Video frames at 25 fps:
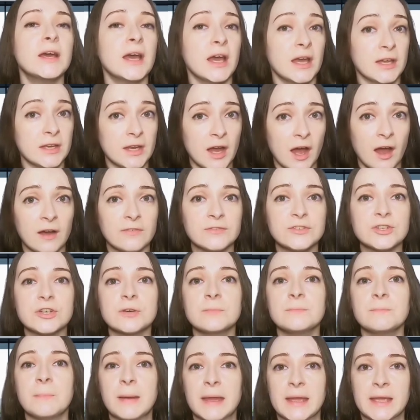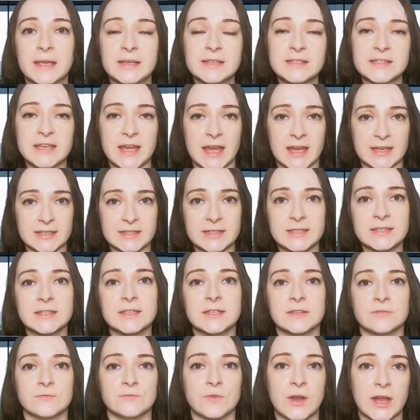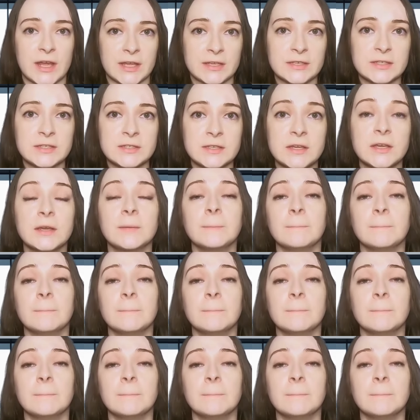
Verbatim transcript: and after paying taxes and rent,